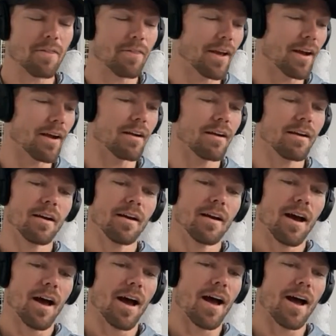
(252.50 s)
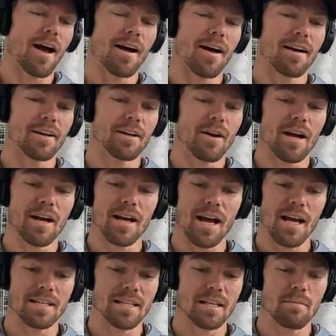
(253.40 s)
there.
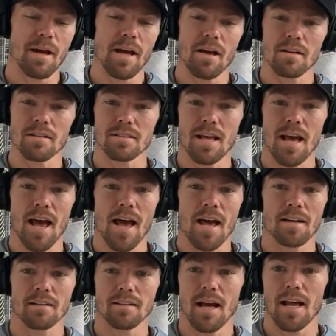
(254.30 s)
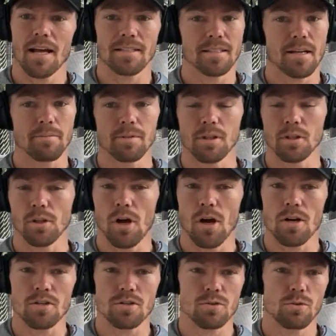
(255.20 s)
I did my LSAT, got accepted to
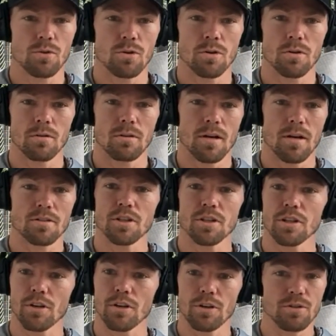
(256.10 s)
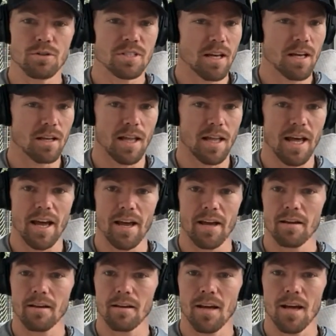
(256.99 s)
law school. I was going to go to
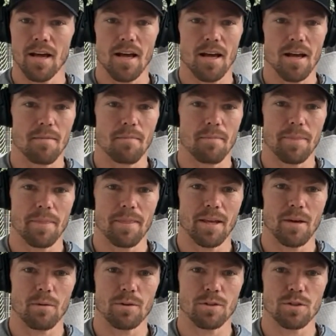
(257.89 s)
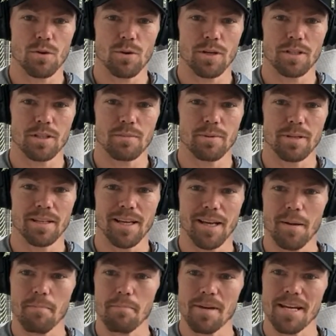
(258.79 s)
UCLA. It was going to be
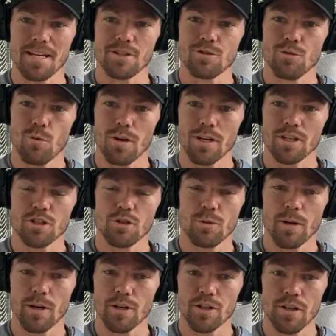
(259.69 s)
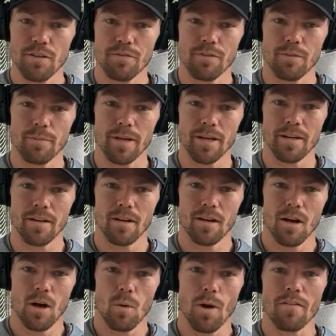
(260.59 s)
like a mid-20s career shift for me,
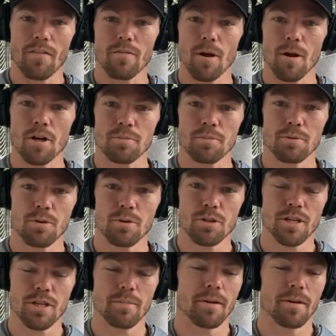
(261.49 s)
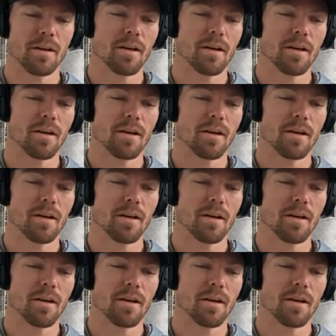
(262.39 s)
away from entrepreneurship.